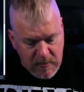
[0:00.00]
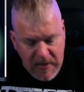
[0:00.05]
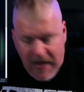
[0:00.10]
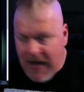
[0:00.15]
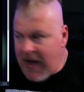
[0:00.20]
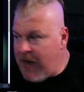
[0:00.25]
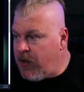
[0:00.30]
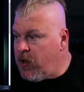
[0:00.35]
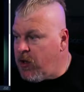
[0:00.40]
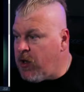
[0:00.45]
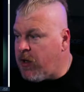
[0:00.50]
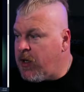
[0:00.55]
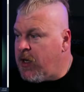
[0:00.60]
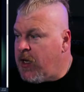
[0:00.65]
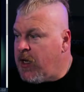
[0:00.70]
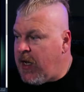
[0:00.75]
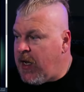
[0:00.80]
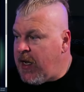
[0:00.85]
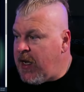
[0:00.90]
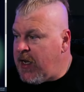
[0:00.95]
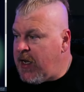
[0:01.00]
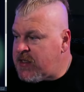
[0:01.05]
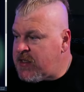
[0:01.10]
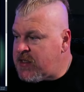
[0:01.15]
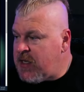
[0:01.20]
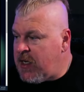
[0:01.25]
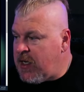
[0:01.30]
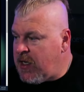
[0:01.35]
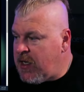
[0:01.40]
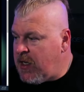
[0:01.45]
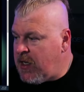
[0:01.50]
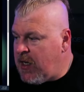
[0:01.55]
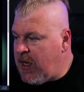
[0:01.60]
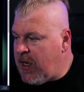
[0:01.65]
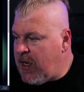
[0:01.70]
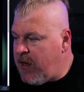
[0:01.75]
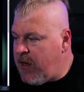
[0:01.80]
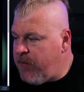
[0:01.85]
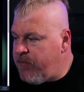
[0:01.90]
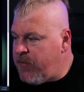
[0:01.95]
And look, it's a
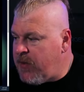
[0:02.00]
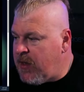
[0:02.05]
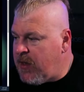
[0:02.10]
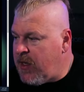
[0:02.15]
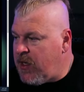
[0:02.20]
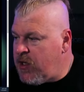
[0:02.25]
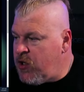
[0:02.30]
uh, um,